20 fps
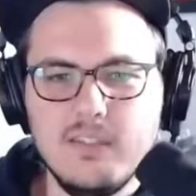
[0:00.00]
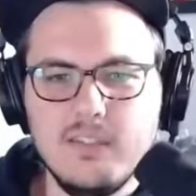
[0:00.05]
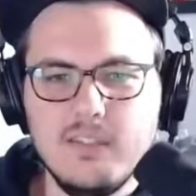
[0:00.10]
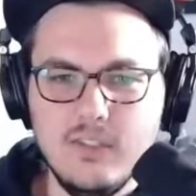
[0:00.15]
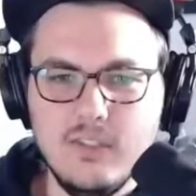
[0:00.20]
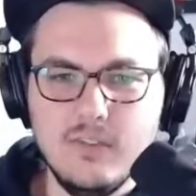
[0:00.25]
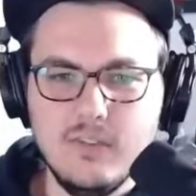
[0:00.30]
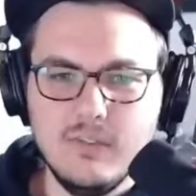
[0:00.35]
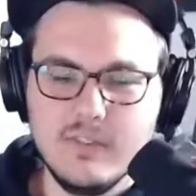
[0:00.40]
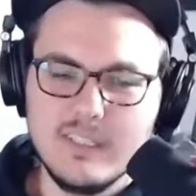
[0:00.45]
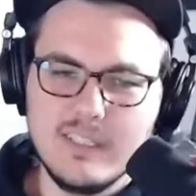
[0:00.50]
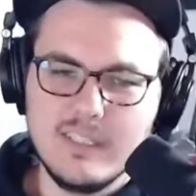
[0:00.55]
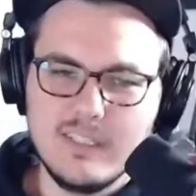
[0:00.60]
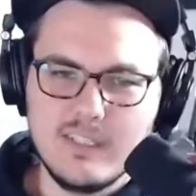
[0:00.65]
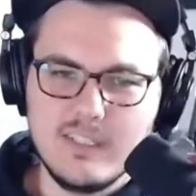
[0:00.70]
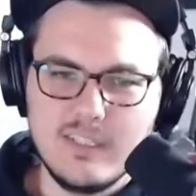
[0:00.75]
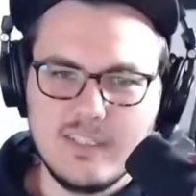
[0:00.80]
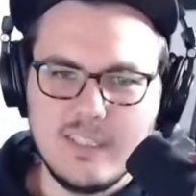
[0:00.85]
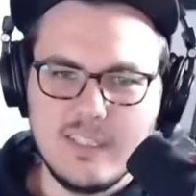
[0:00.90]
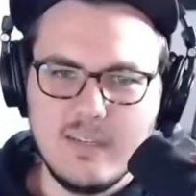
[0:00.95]
Dune because it's
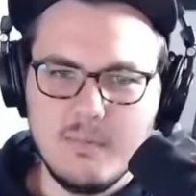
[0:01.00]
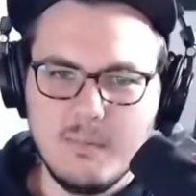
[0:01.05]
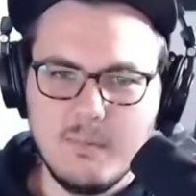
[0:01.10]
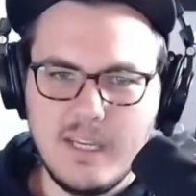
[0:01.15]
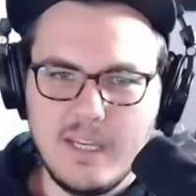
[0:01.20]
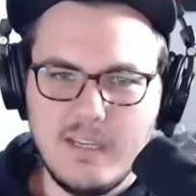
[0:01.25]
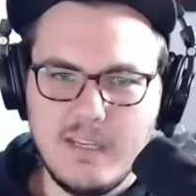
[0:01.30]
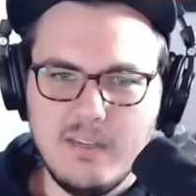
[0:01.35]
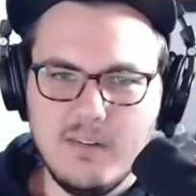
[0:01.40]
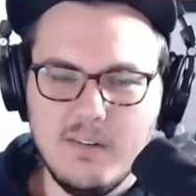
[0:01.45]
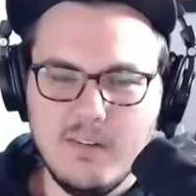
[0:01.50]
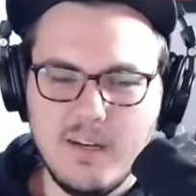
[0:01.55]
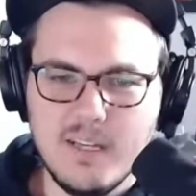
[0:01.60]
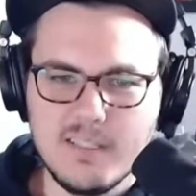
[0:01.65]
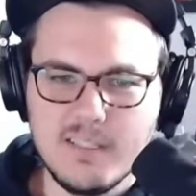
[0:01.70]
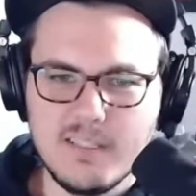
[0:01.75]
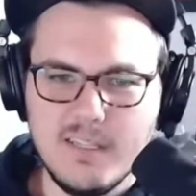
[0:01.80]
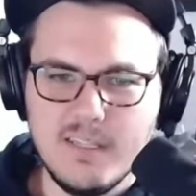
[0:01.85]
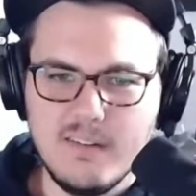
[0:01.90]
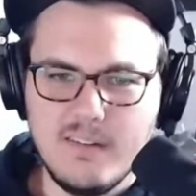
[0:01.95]
just sitting by you,
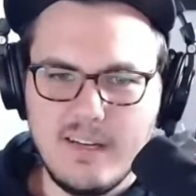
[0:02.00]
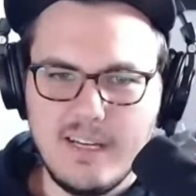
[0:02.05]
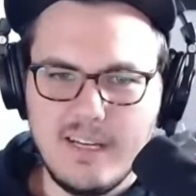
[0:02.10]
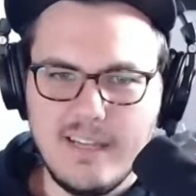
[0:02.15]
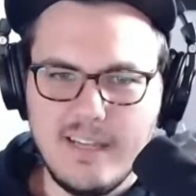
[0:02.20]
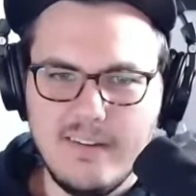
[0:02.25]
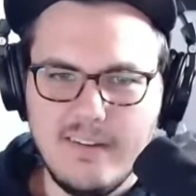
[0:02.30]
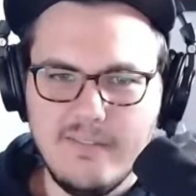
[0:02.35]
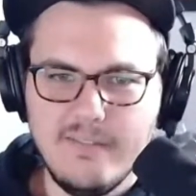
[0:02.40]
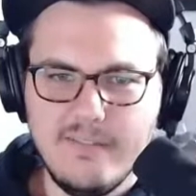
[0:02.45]
Austin, right now.